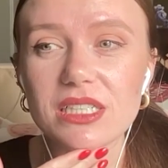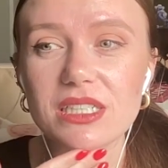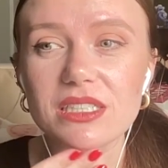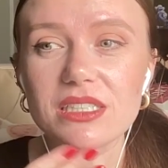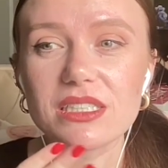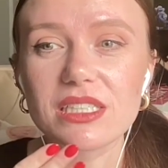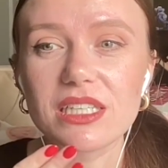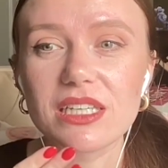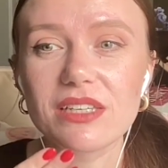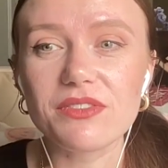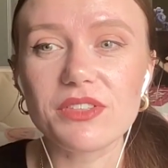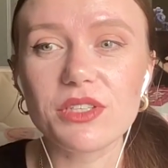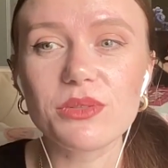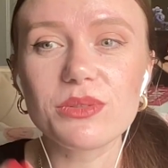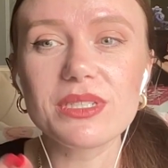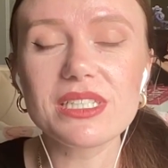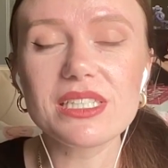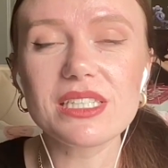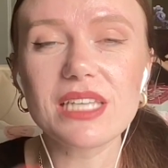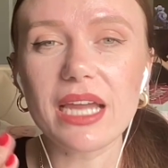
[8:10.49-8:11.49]
is, if you
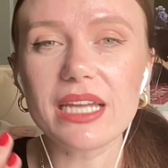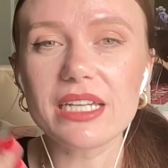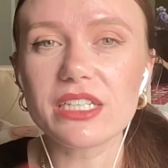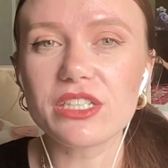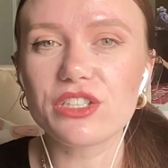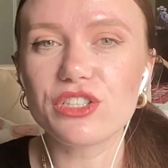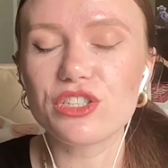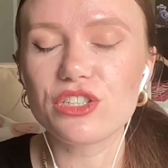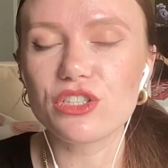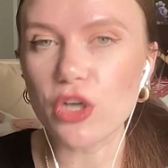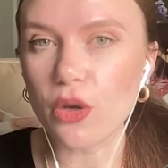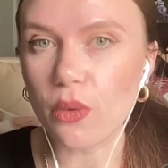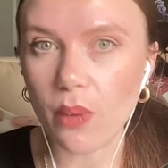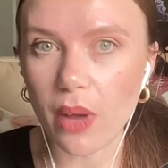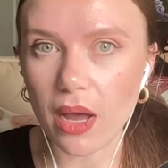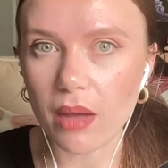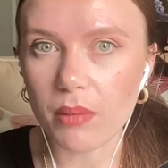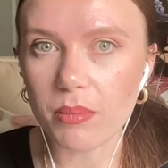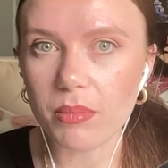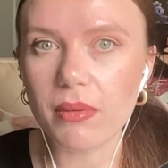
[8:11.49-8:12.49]
decided to show
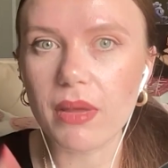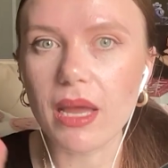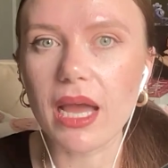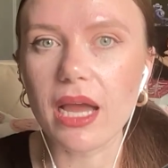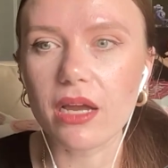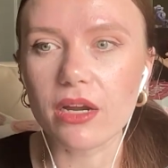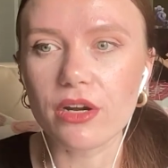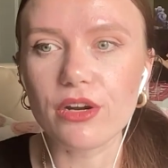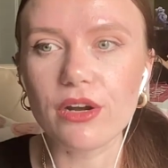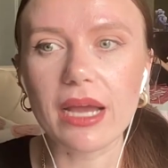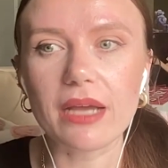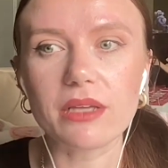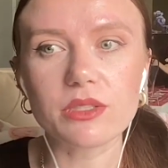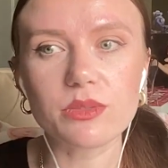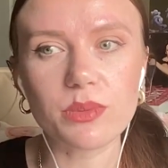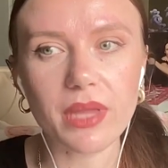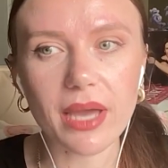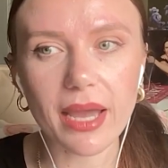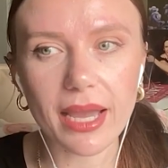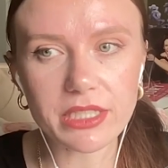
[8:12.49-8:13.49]
up at her house
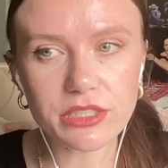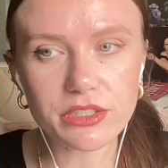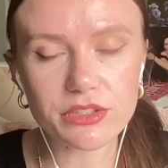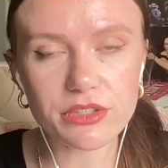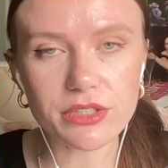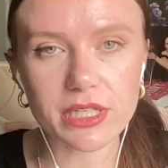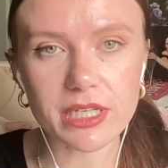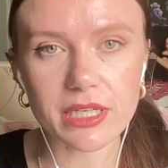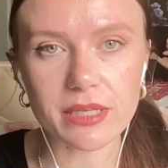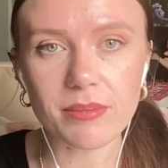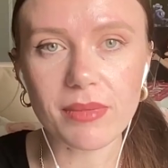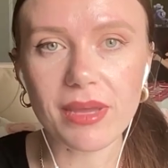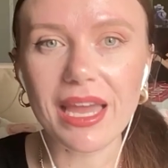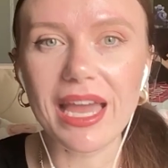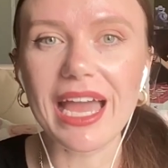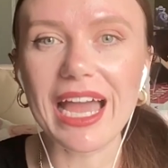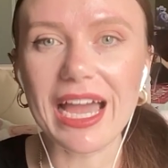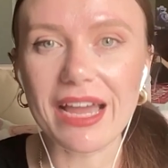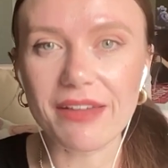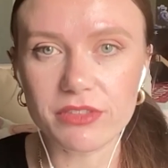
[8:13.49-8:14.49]
with ice cream
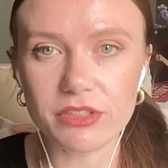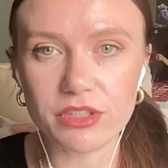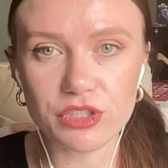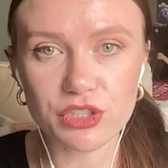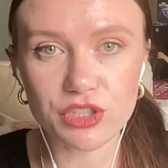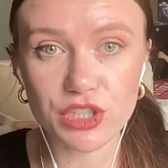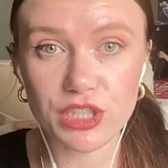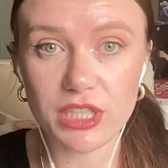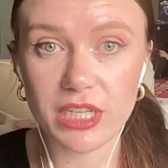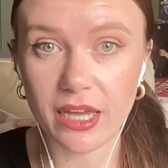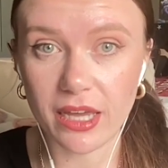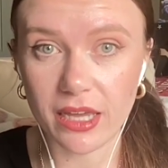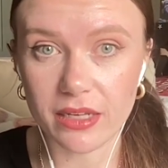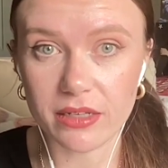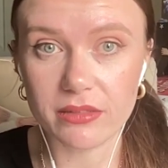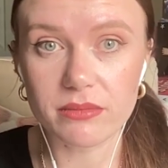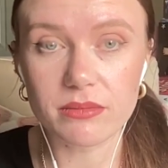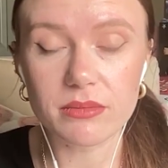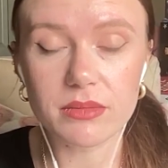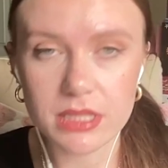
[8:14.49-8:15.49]
after she
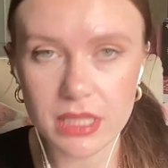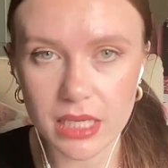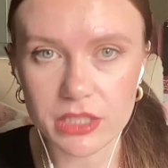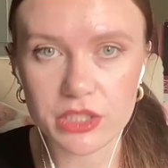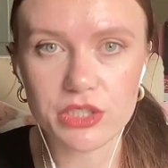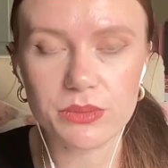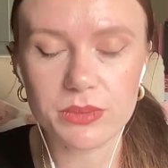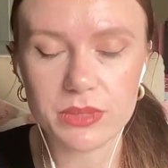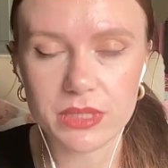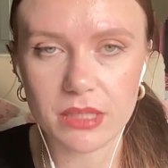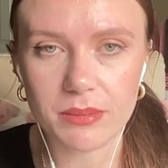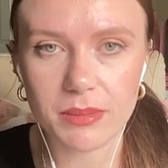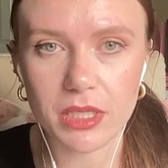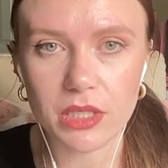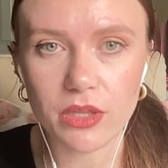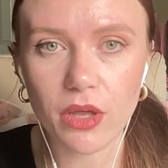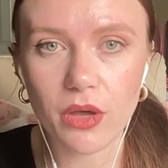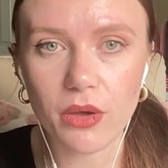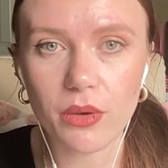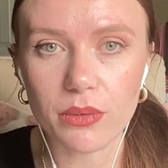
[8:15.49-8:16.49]
had said she was going to be
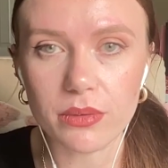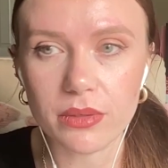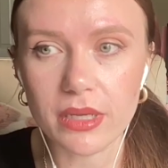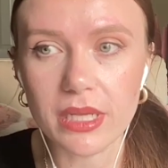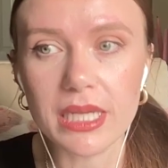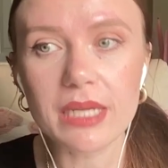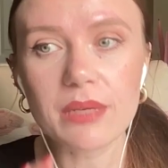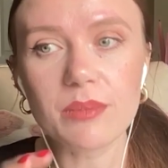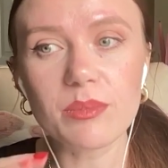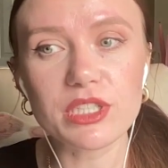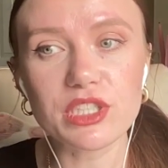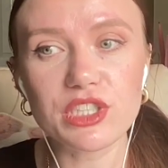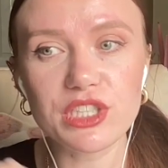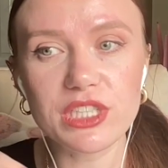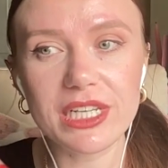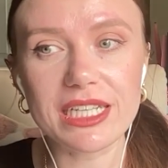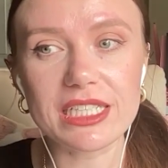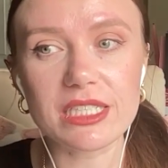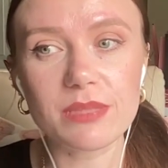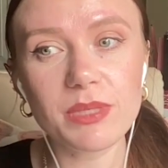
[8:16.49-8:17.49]
alone, but
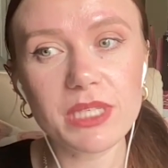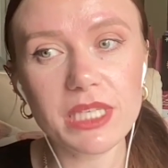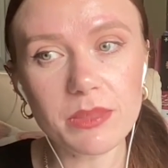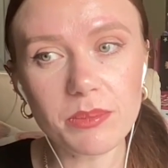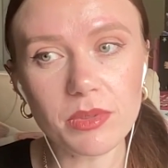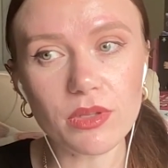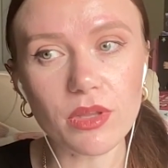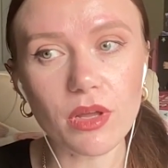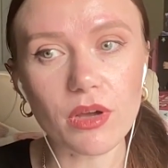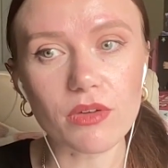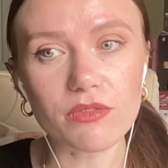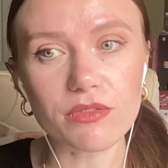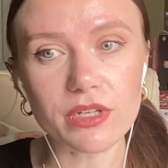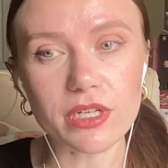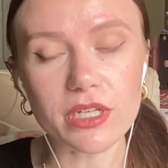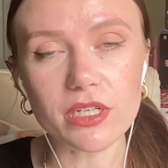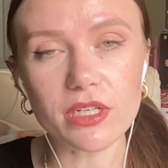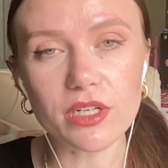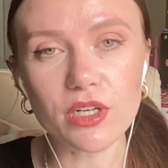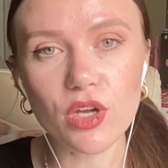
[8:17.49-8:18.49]
she has people
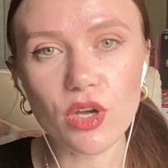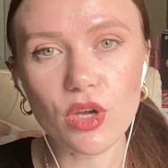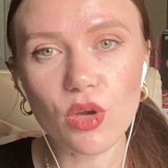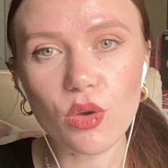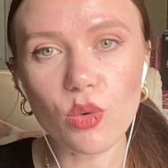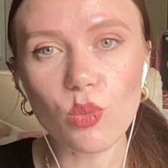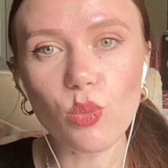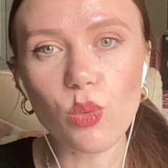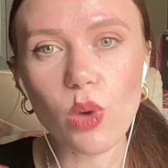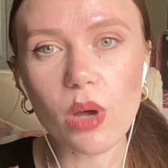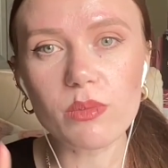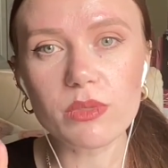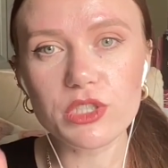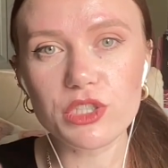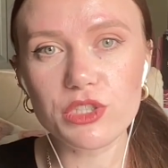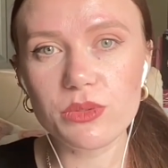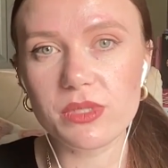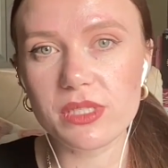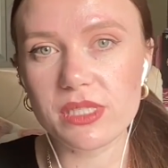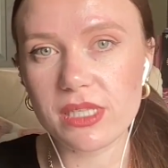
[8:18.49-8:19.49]
over, what would
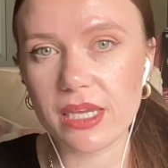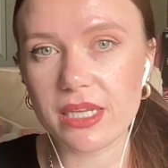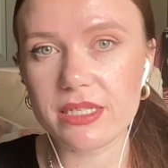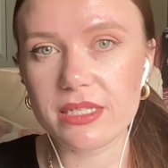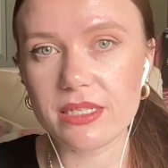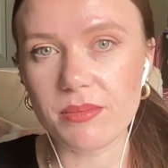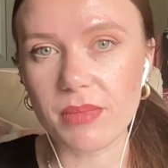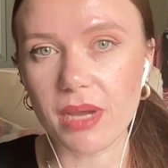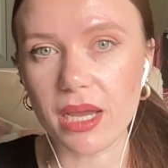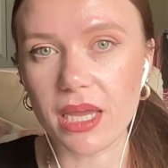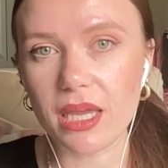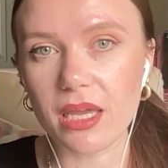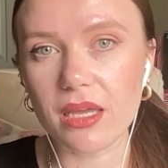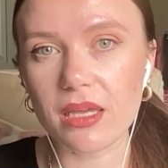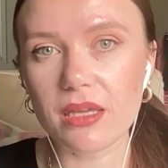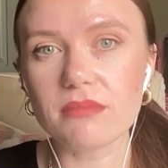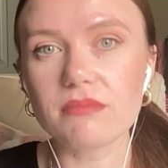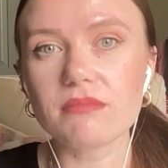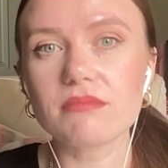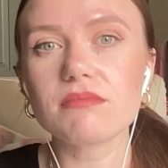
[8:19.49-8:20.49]
you say to
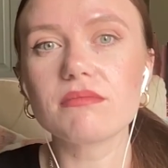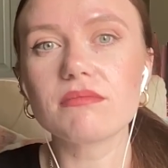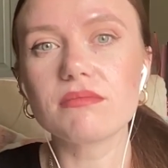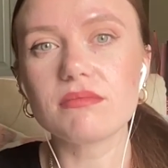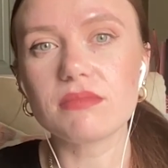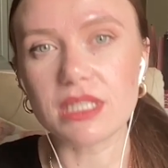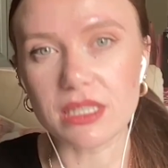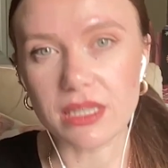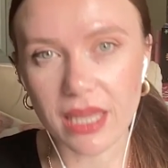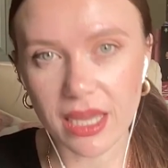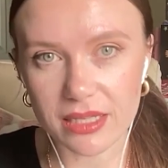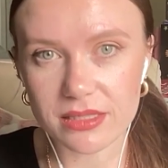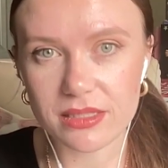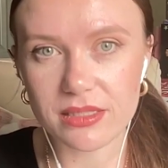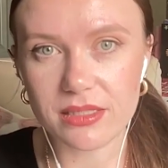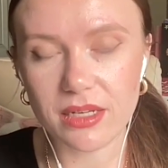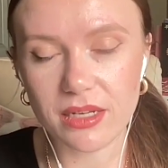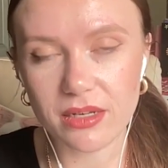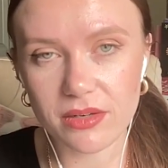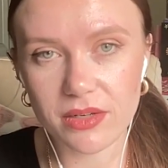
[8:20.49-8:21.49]
Maya in that
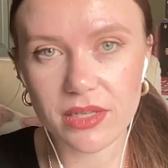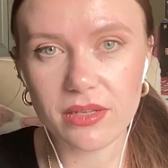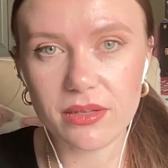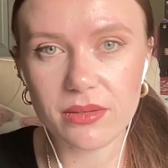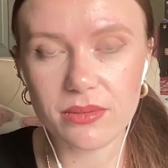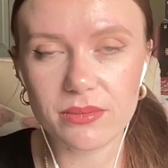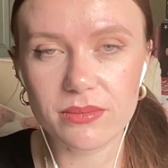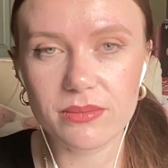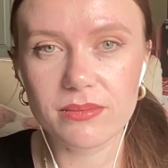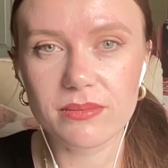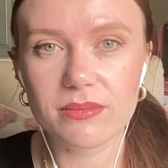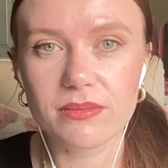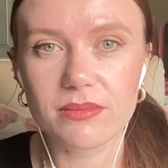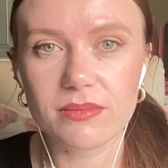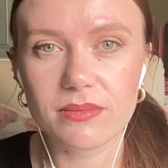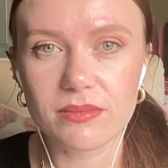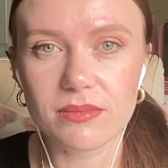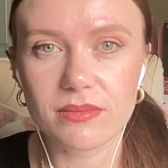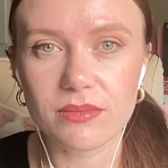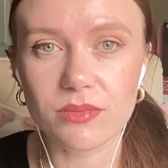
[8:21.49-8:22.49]
scenario?
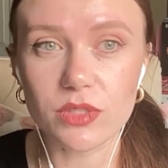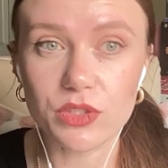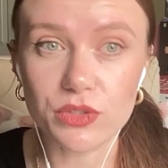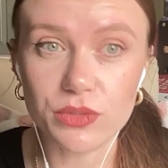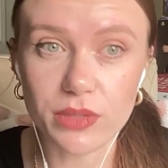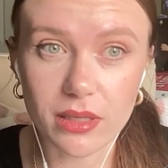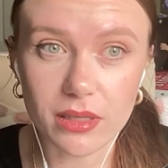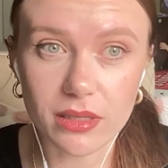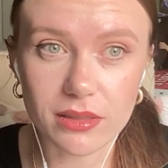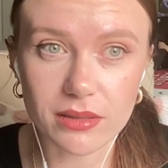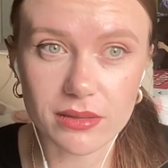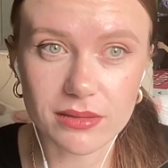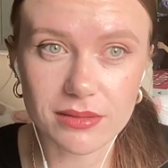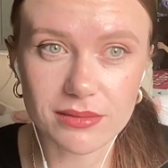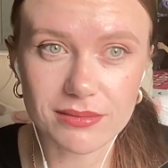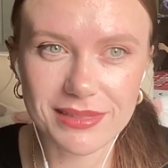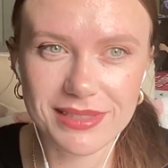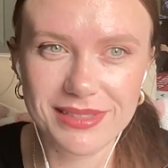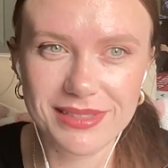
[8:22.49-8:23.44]
Would you yell at her?